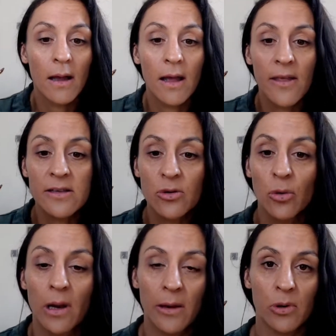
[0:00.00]
And that's
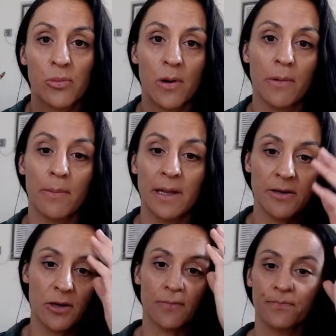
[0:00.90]
all I would probably
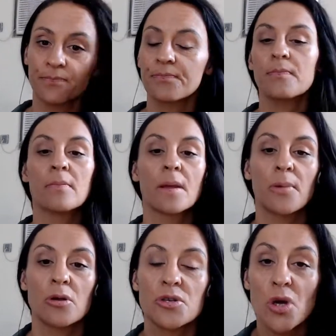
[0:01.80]
do,
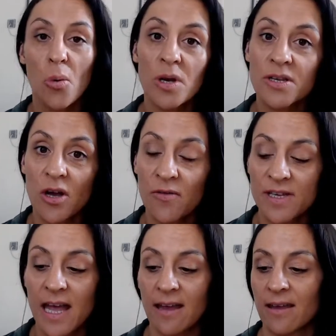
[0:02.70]
because you don't want it to
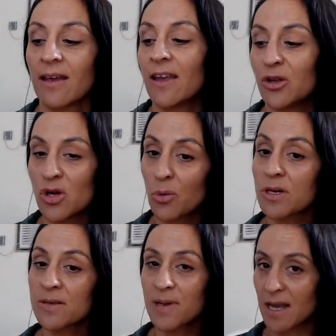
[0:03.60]
overtake. You don't want
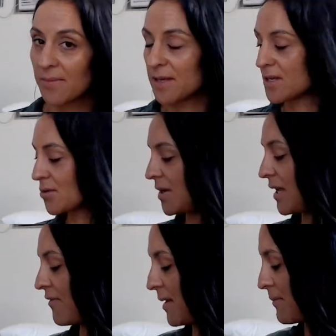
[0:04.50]
it to become into an evening